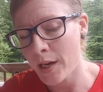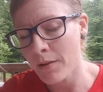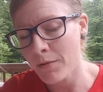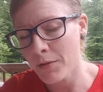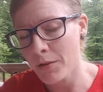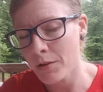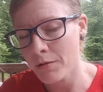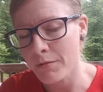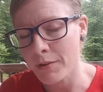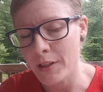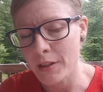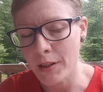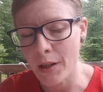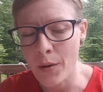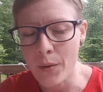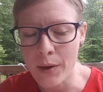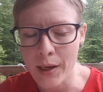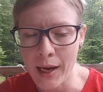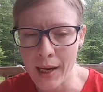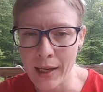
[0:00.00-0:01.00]
if you're
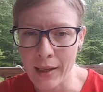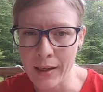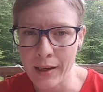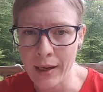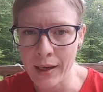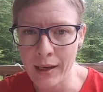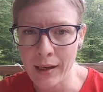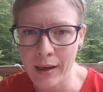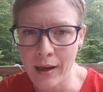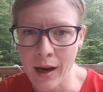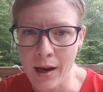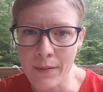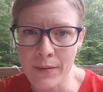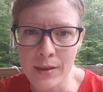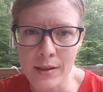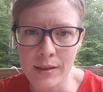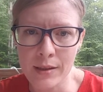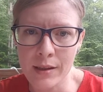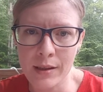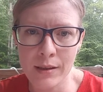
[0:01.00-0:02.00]
relocating,
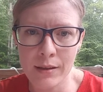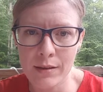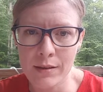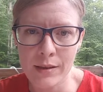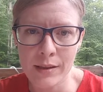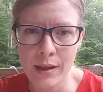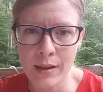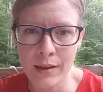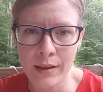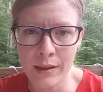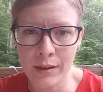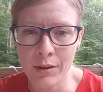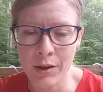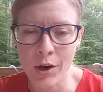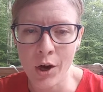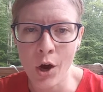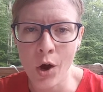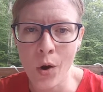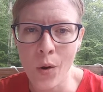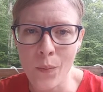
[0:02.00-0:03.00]
obviously you're selling your
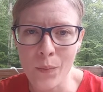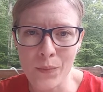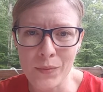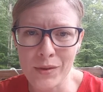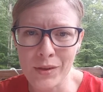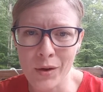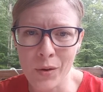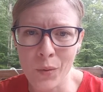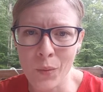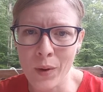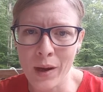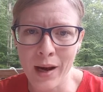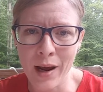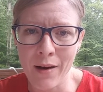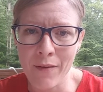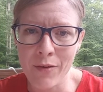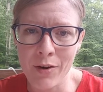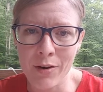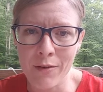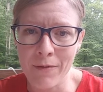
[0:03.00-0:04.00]
home, so
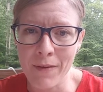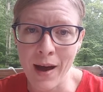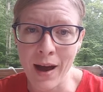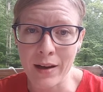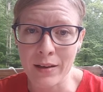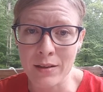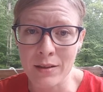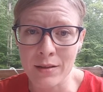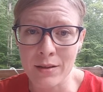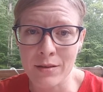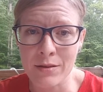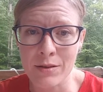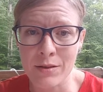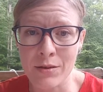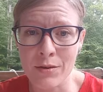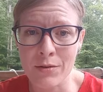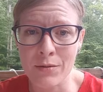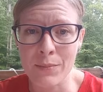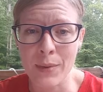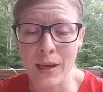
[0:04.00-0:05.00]
whatever factors
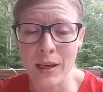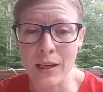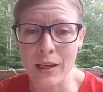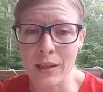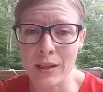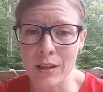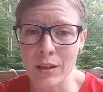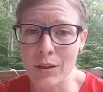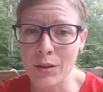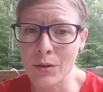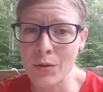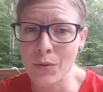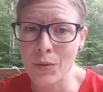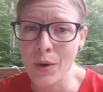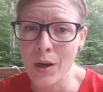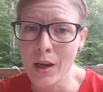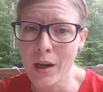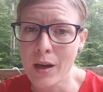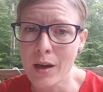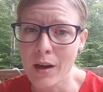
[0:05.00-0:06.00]
are making you
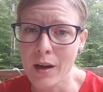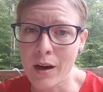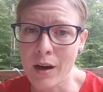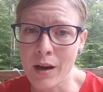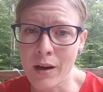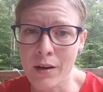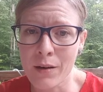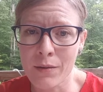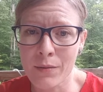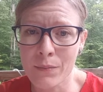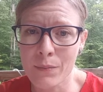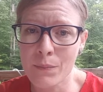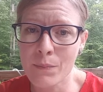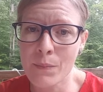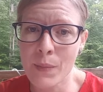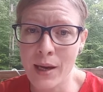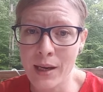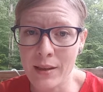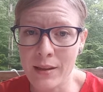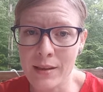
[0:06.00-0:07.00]

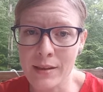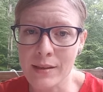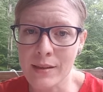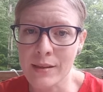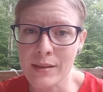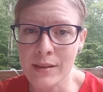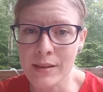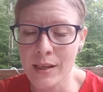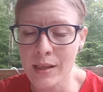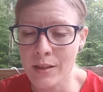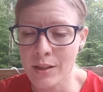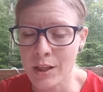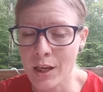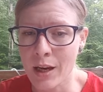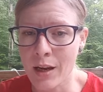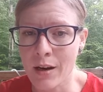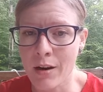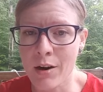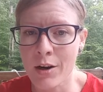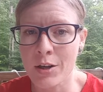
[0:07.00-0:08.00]
make this
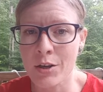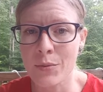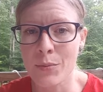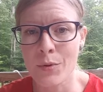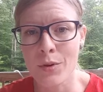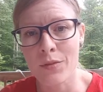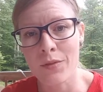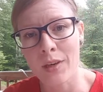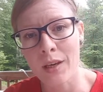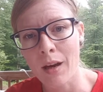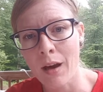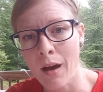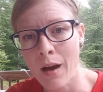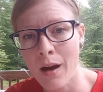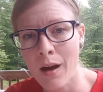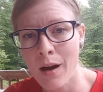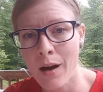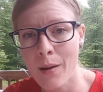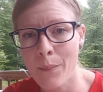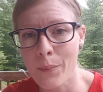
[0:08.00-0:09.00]
decision, are you moving
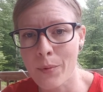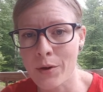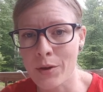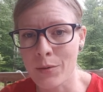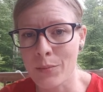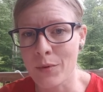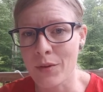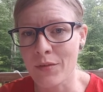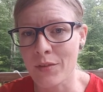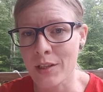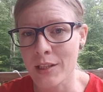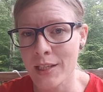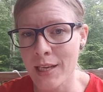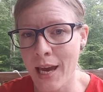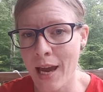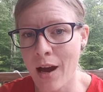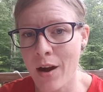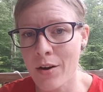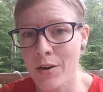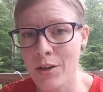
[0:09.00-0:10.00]
up, are you moving
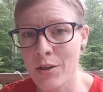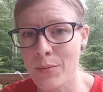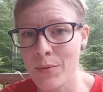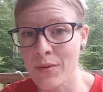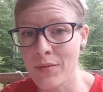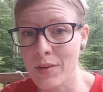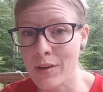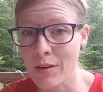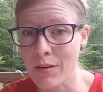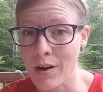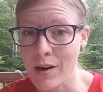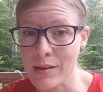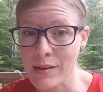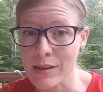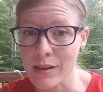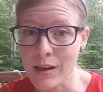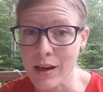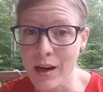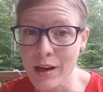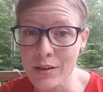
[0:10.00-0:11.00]
down, are you moving across
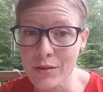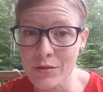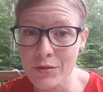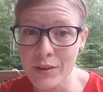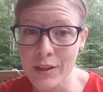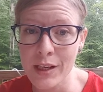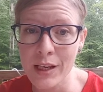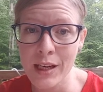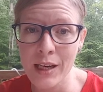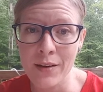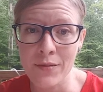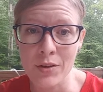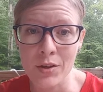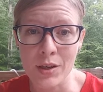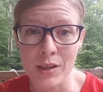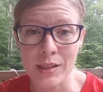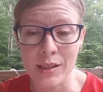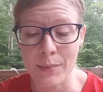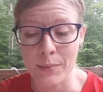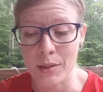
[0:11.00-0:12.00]
the country, have you
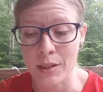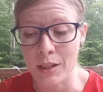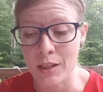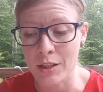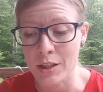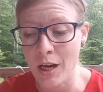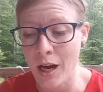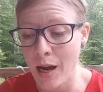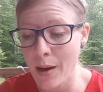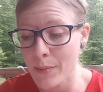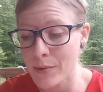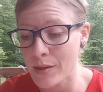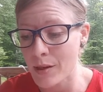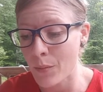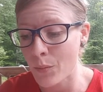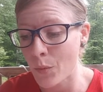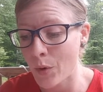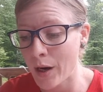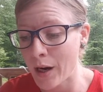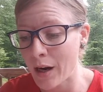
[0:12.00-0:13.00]
accepted a job
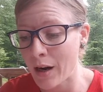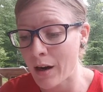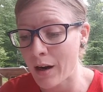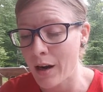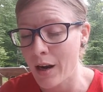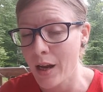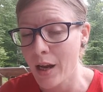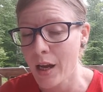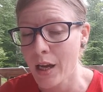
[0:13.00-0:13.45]
somewhere,